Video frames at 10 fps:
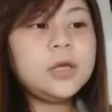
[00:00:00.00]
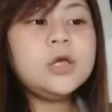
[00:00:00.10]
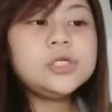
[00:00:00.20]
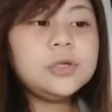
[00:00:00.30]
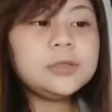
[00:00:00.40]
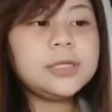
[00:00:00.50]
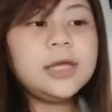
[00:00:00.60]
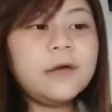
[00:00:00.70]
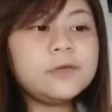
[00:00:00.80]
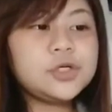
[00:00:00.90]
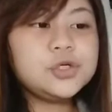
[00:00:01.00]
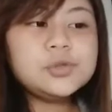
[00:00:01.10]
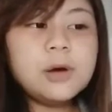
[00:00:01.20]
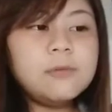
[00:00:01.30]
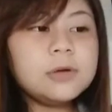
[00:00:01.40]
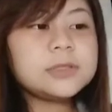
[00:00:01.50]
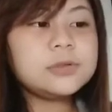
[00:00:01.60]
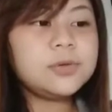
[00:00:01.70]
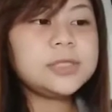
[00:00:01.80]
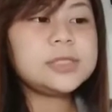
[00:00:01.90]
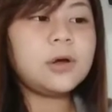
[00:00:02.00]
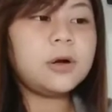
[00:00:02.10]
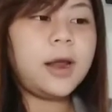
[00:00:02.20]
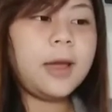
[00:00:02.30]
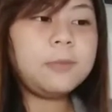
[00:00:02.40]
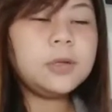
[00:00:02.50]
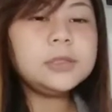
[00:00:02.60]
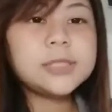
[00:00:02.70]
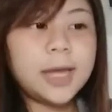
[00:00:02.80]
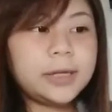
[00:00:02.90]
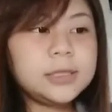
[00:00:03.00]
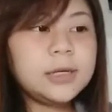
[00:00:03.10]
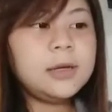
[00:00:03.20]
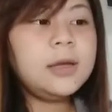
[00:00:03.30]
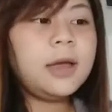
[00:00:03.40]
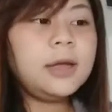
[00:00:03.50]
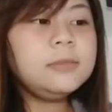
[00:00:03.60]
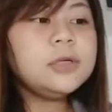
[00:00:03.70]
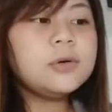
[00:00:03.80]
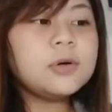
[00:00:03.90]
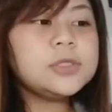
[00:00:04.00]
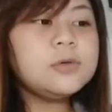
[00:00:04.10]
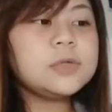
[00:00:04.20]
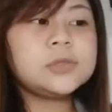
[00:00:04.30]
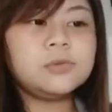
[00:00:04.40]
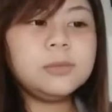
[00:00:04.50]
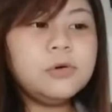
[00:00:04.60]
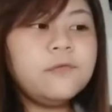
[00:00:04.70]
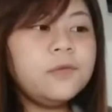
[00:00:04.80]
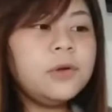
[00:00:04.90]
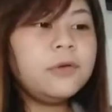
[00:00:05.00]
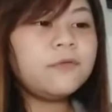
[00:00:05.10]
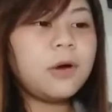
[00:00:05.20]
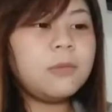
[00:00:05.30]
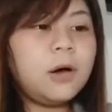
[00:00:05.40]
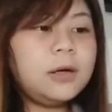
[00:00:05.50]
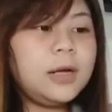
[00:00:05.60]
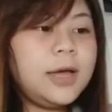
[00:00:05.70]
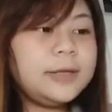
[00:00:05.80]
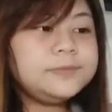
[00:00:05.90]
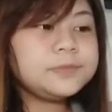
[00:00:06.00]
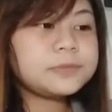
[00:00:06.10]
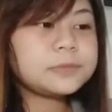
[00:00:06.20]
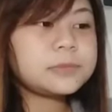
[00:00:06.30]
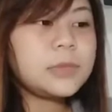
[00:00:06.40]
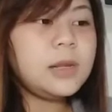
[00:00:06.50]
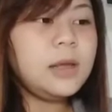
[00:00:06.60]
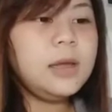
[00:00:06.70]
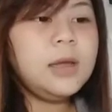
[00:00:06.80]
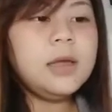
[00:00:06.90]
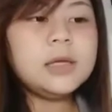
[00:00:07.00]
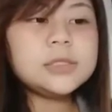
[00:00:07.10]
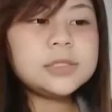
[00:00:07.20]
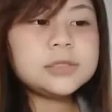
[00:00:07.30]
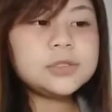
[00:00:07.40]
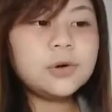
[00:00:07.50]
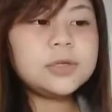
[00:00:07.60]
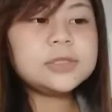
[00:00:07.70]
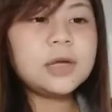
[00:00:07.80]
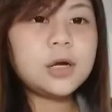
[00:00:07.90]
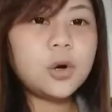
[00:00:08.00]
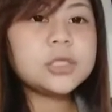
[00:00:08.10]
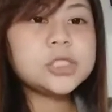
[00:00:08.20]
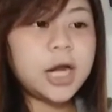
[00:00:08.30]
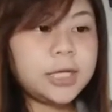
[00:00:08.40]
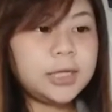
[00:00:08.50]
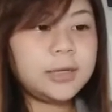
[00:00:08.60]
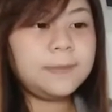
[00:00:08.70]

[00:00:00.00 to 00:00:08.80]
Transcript: Shortly after Joshua Wong's tweets on April 10th, Animal Crossing was removed from online stores across China.